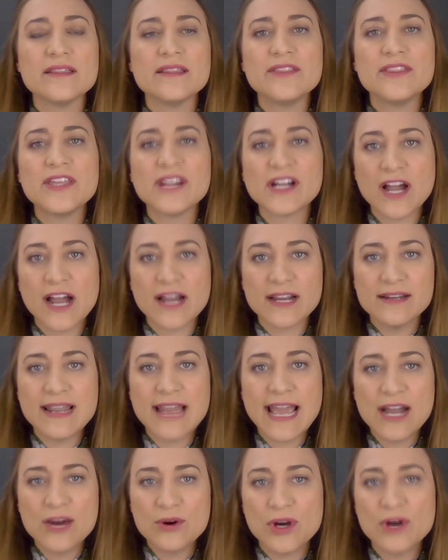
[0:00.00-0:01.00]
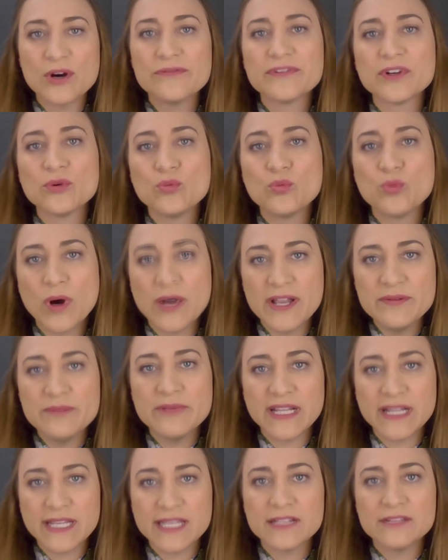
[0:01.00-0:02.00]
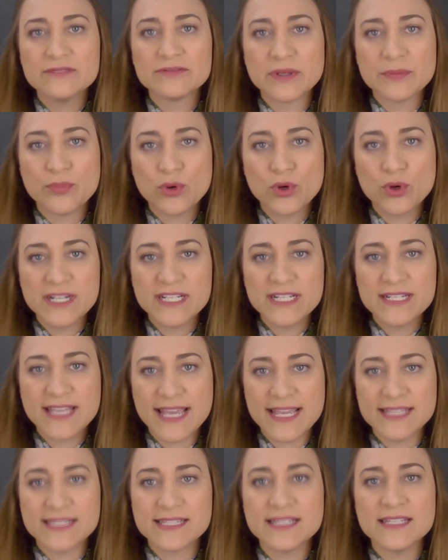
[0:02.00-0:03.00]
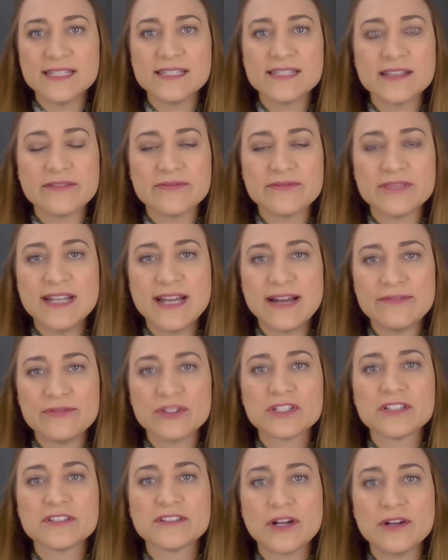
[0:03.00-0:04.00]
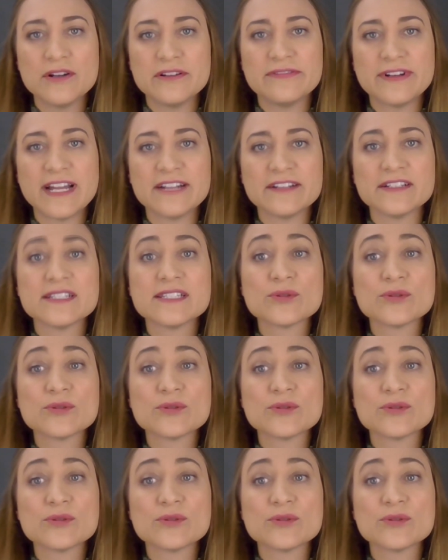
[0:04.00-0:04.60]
There are now over 1 million reported cases of the novel coronavirus